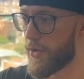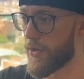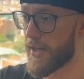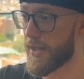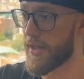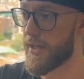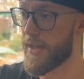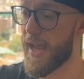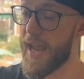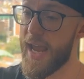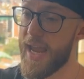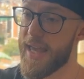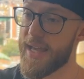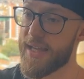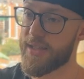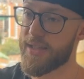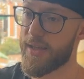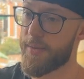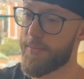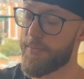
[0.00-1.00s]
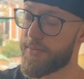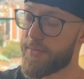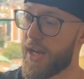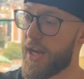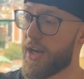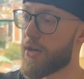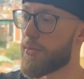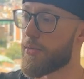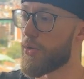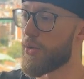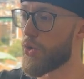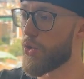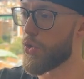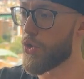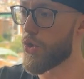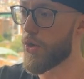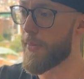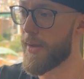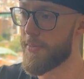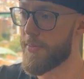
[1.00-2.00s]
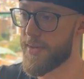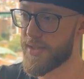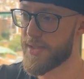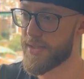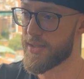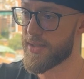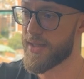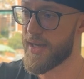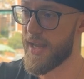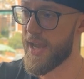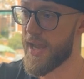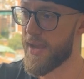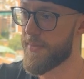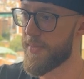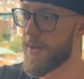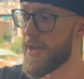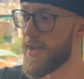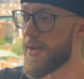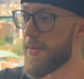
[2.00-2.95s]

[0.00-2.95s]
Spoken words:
Okay, that's a terrible Google My Business name,